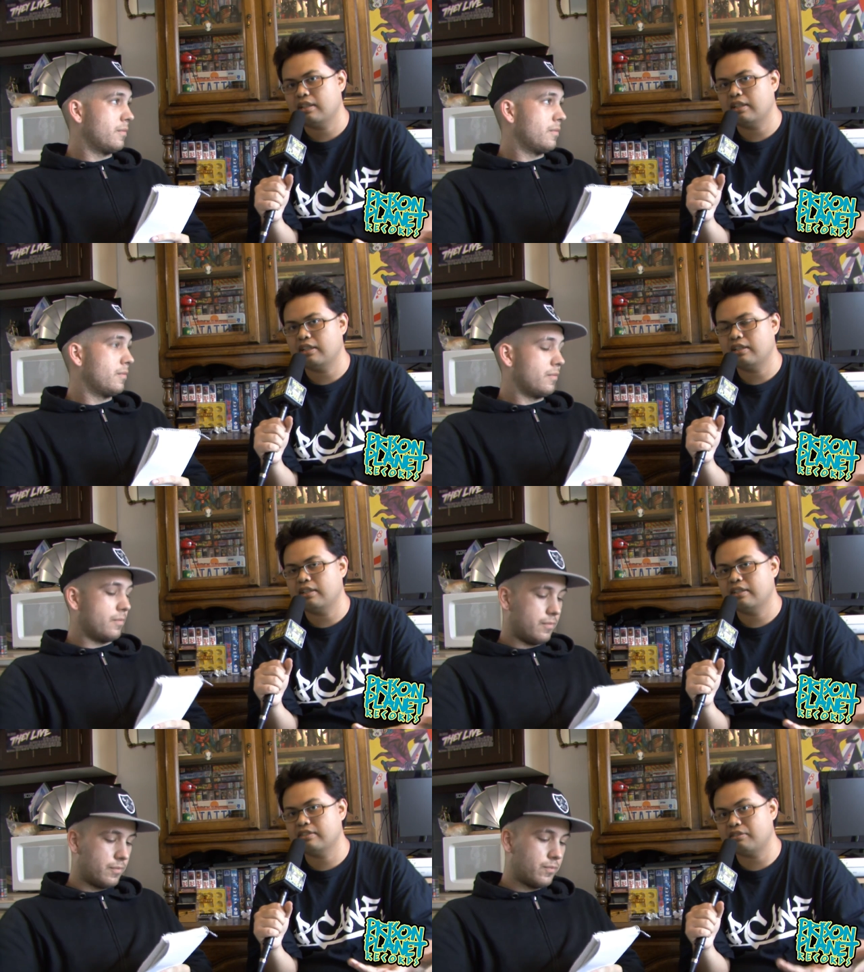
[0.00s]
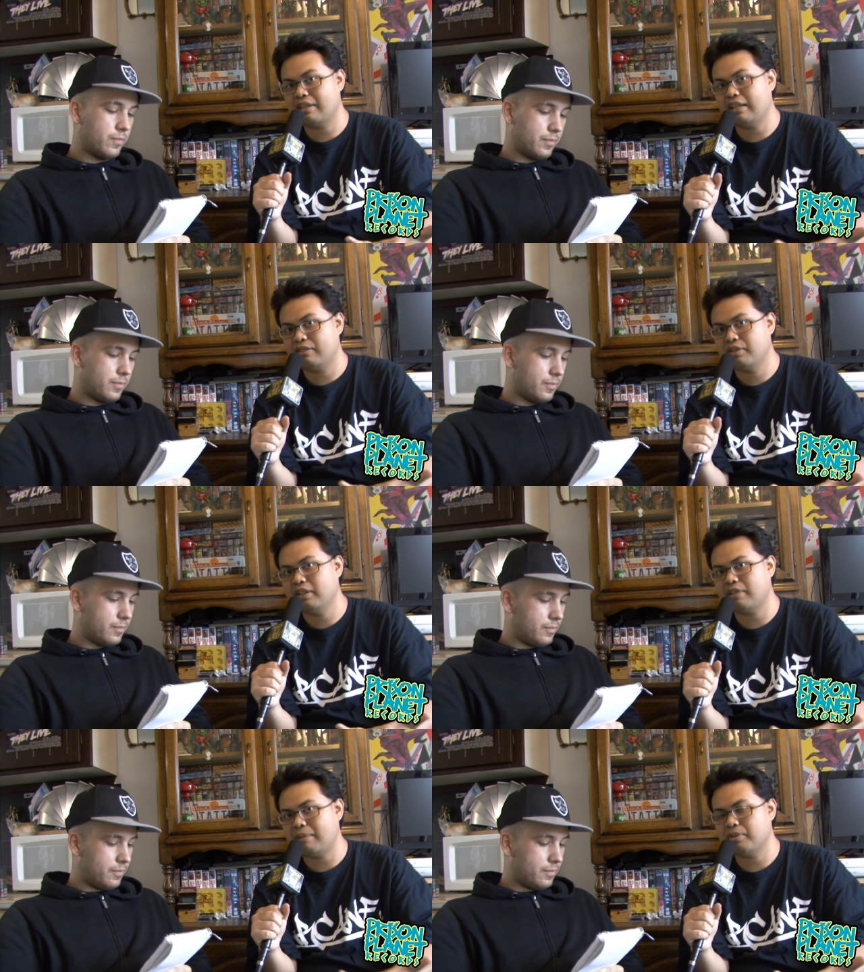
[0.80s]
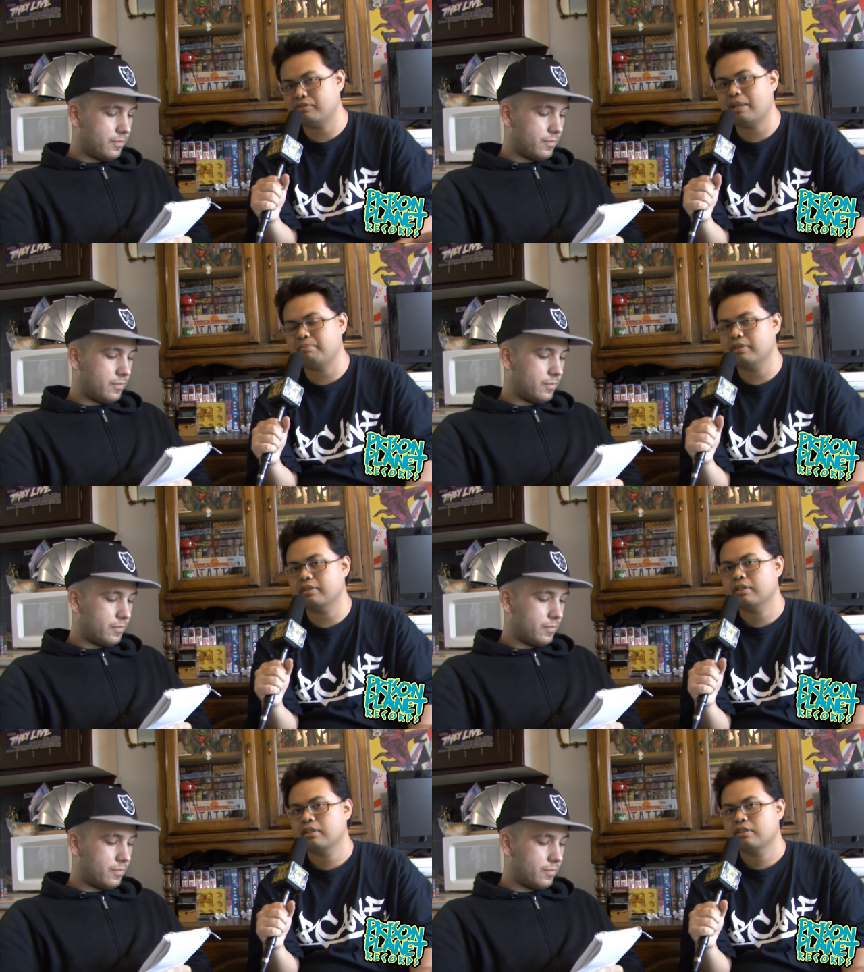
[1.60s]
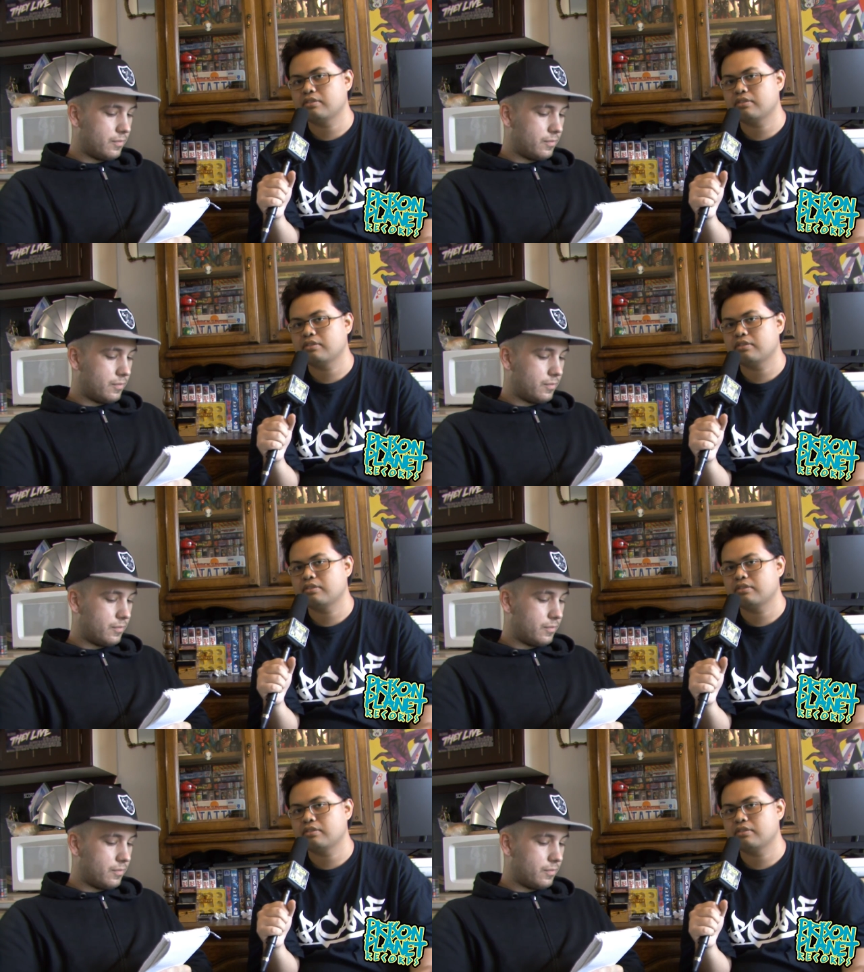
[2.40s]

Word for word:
Speaker 1: uh, he's a ra real rapper's rapper.